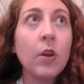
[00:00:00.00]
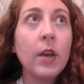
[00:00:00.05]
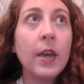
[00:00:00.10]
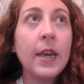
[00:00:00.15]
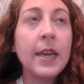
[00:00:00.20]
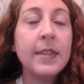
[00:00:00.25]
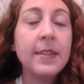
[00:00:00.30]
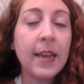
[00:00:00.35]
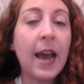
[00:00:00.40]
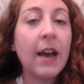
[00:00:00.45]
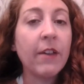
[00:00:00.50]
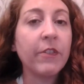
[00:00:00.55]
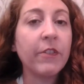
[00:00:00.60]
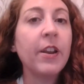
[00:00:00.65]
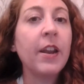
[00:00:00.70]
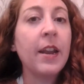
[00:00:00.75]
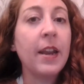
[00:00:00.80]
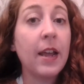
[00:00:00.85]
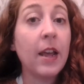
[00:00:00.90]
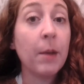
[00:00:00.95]
is it
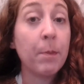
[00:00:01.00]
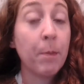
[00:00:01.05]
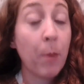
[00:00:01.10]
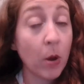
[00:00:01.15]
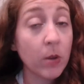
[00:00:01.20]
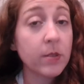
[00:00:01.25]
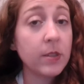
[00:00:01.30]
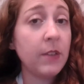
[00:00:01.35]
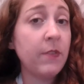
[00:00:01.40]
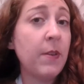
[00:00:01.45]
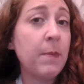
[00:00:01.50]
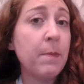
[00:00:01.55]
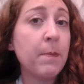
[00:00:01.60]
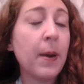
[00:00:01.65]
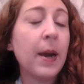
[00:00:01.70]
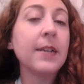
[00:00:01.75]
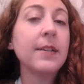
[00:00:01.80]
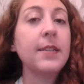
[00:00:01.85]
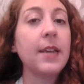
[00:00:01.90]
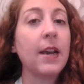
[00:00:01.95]
having a positive
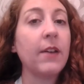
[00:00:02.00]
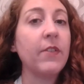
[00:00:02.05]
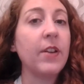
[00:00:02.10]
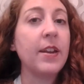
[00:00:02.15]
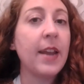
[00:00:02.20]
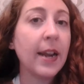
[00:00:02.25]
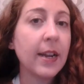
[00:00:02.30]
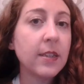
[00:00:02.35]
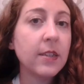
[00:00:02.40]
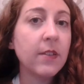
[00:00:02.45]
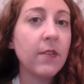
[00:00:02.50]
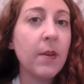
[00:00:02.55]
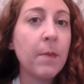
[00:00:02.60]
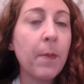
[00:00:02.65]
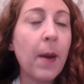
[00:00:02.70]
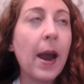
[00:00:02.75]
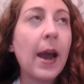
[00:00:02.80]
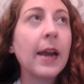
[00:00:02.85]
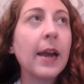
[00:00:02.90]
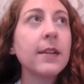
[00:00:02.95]
impact? Is it having a negative
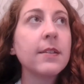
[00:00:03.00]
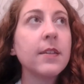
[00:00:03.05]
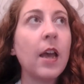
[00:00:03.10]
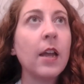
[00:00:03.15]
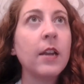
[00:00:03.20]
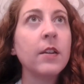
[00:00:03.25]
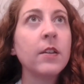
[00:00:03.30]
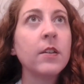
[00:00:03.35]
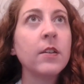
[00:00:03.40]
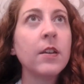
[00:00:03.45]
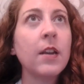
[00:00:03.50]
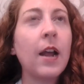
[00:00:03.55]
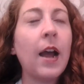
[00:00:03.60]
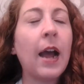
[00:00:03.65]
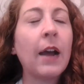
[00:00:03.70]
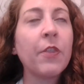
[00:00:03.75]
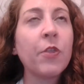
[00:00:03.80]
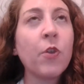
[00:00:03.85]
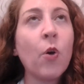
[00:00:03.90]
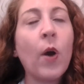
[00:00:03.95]
impact? And
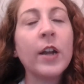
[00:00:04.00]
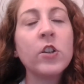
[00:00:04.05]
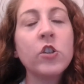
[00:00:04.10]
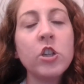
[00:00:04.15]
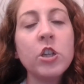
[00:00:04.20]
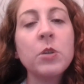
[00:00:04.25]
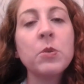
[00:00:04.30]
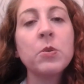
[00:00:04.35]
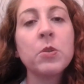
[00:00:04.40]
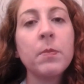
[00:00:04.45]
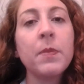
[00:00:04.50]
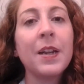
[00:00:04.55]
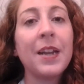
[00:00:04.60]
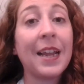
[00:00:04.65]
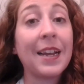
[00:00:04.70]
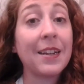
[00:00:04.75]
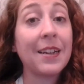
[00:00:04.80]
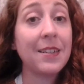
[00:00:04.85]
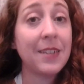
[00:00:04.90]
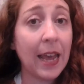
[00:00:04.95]
I thought I'd choose something
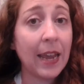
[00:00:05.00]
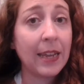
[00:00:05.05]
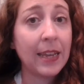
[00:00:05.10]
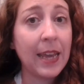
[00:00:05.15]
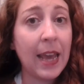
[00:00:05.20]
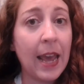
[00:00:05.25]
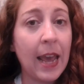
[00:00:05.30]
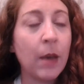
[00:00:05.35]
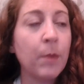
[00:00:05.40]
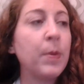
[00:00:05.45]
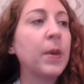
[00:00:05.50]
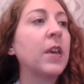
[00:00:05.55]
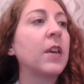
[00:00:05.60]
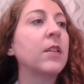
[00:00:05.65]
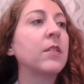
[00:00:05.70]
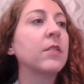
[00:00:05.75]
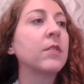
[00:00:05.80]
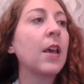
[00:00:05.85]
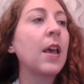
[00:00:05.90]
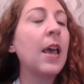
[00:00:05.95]
like a 10K
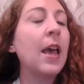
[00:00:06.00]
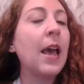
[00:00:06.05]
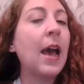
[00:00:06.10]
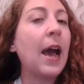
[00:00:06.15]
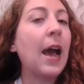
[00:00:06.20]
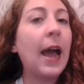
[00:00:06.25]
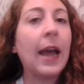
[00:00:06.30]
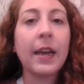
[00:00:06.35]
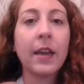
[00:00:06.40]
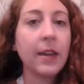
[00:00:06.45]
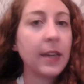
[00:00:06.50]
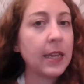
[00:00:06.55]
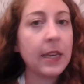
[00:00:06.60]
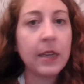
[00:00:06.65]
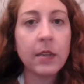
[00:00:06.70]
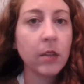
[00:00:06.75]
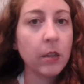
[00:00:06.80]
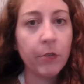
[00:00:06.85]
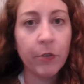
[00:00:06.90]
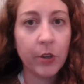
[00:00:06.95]
because I can
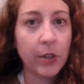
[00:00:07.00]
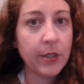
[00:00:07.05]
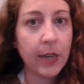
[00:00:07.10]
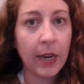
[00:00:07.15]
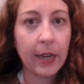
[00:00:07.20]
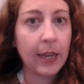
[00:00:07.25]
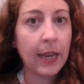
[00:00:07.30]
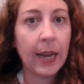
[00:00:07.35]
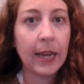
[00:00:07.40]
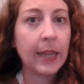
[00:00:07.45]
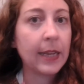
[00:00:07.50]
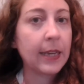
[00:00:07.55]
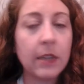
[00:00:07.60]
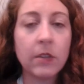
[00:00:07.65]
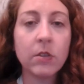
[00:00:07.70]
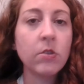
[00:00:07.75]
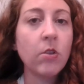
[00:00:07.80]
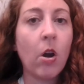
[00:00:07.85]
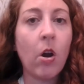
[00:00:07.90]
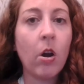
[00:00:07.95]
easily run a 10K.
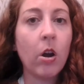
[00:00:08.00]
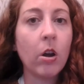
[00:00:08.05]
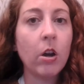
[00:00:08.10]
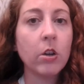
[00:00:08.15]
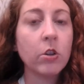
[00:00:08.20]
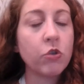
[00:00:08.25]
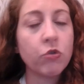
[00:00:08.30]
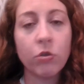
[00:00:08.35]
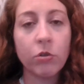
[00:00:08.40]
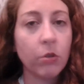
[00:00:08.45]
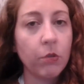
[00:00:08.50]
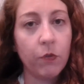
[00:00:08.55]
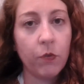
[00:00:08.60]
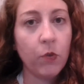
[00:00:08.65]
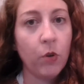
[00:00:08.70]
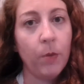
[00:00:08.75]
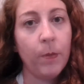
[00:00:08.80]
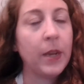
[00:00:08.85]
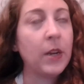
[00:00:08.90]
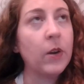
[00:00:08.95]
it's not a struggle
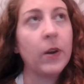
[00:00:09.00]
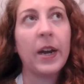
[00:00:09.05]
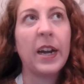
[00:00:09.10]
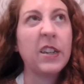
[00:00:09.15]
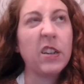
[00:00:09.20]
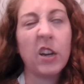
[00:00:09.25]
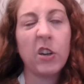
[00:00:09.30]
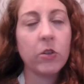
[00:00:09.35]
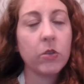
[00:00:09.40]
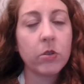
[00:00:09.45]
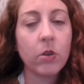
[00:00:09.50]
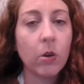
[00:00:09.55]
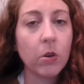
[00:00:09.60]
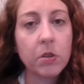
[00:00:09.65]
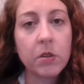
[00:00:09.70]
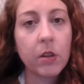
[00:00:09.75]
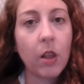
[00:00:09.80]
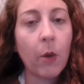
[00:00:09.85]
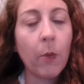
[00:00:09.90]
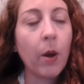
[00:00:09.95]
for me, I just go
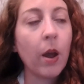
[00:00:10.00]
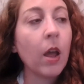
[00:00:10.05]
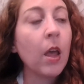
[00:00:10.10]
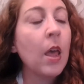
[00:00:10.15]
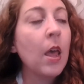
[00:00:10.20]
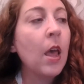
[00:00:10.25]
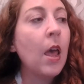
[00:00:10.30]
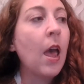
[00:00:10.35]
slower.